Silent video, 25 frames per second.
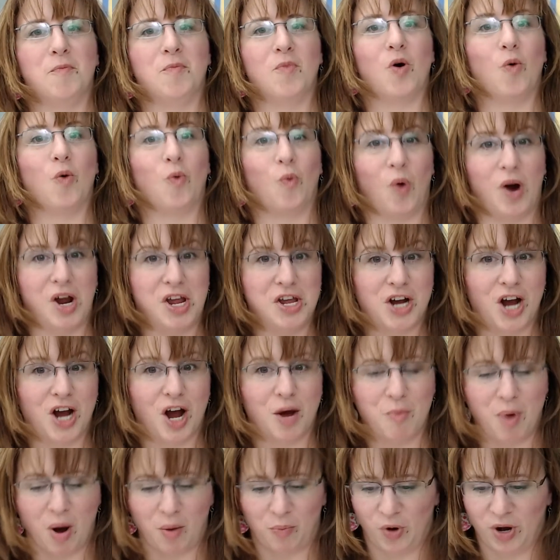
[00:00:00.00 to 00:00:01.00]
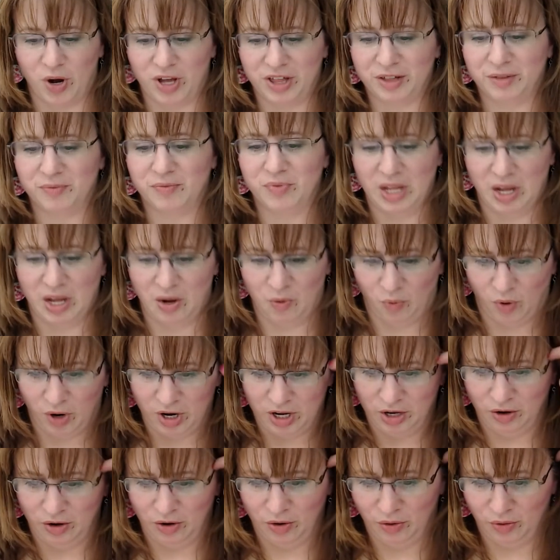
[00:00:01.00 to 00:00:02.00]
what you come up with and what
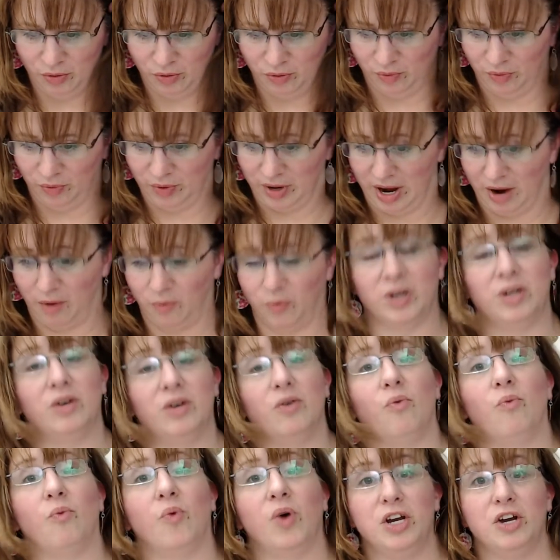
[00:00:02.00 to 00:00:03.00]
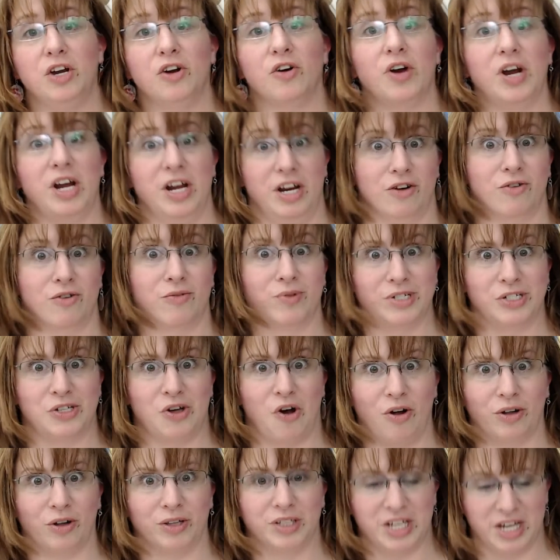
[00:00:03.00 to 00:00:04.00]
your end
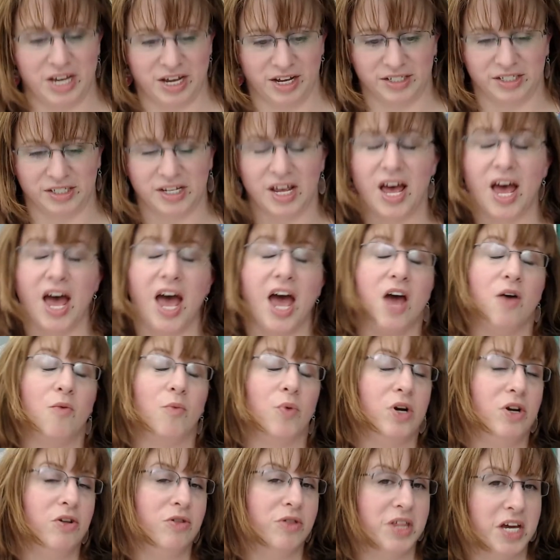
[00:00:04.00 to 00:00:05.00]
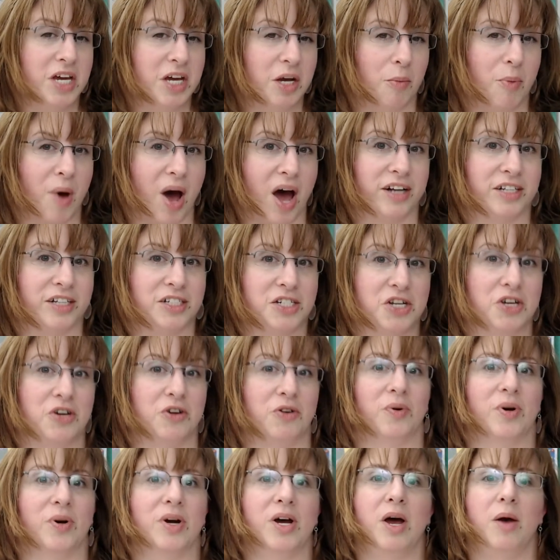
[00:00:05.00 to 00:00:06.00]
result is and what you think about it
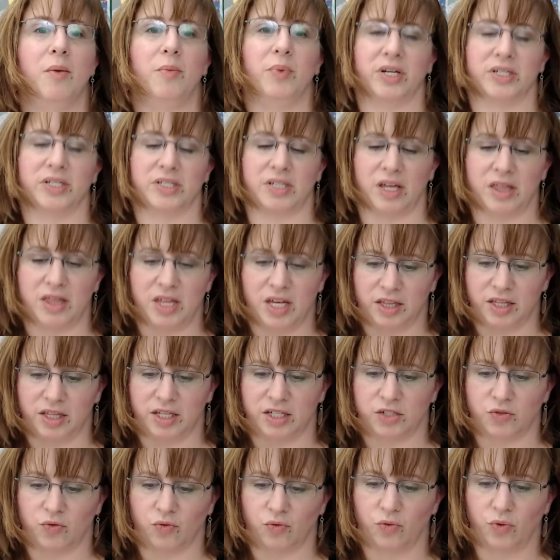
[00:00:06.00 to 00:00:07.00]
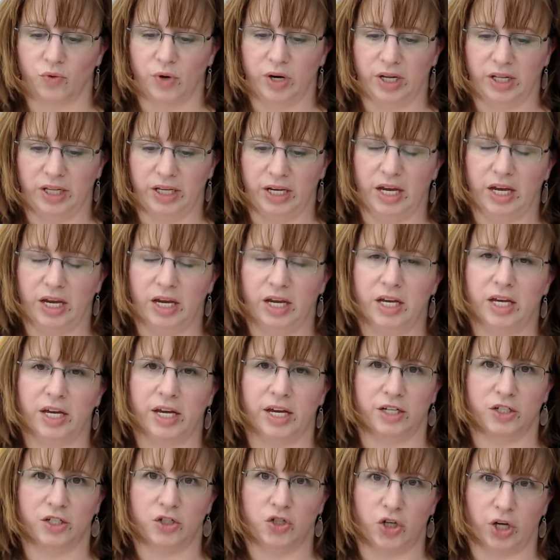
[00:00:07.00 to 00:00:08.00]
too, because I think this really
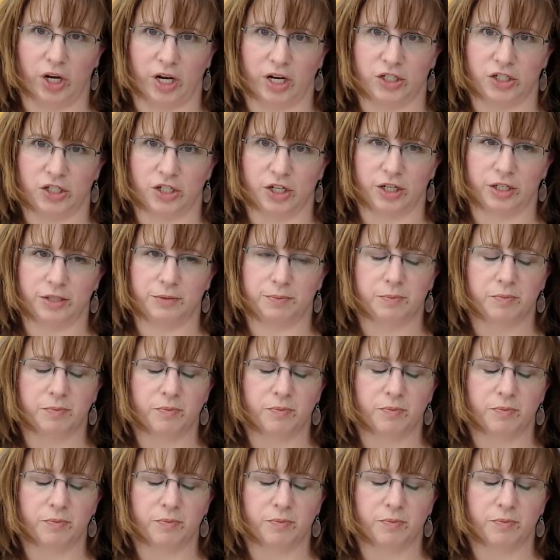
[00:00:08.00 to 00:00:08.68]
can change it.